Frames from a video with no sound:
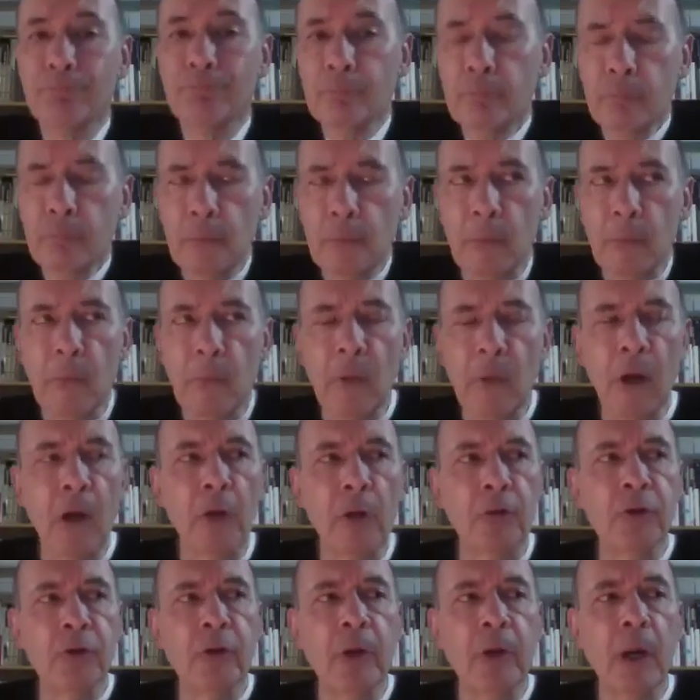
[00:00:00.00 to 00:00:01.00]
Gosh,
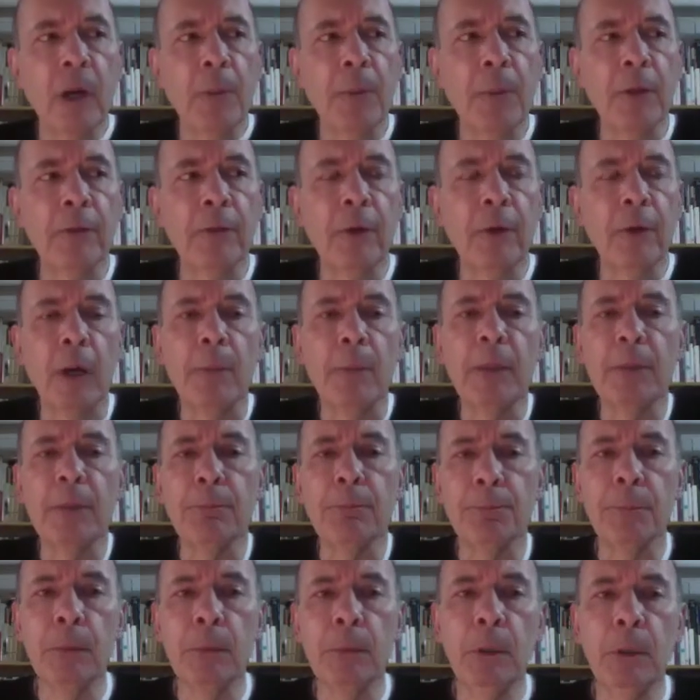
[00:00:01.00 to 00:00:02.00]
you got me there. I mean,
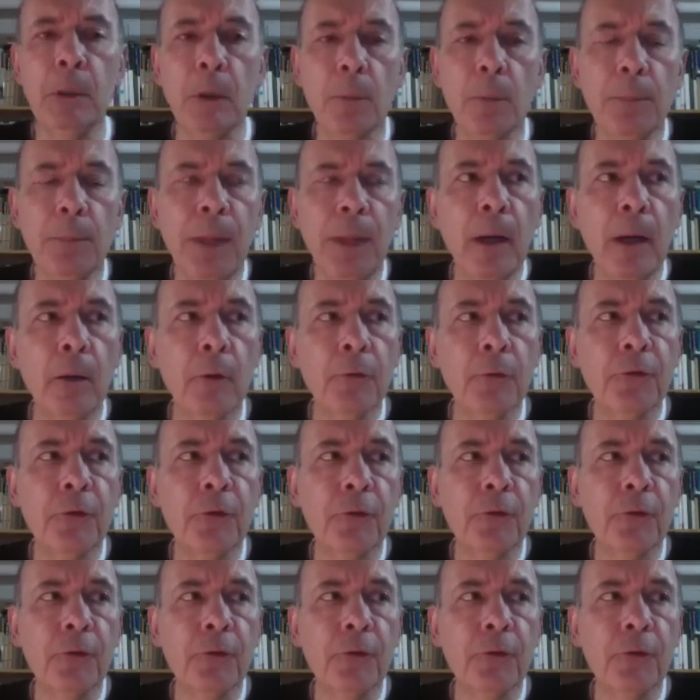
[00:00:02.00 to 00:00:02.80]
Paris